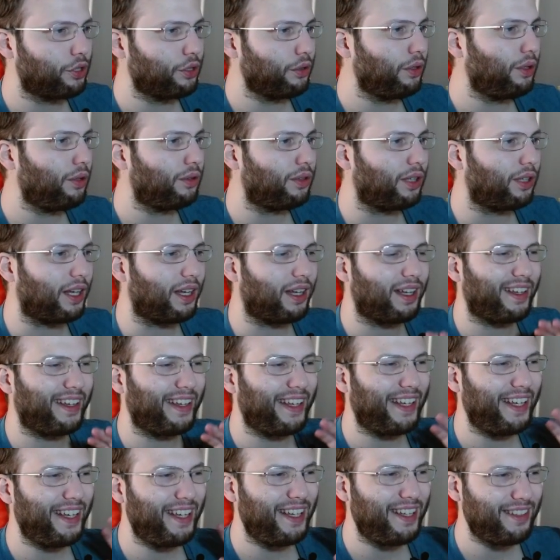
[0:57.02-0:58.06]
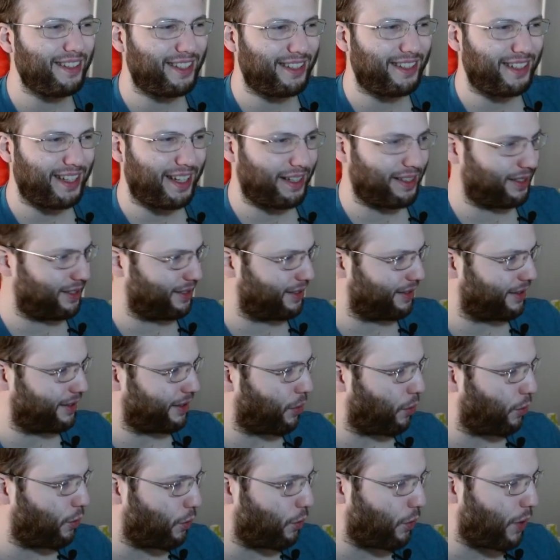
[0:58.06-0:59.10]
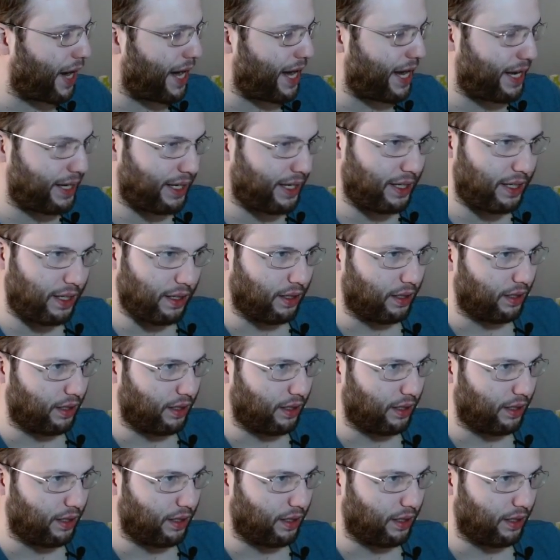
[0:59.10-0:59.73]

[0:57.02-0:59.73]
you the easiest way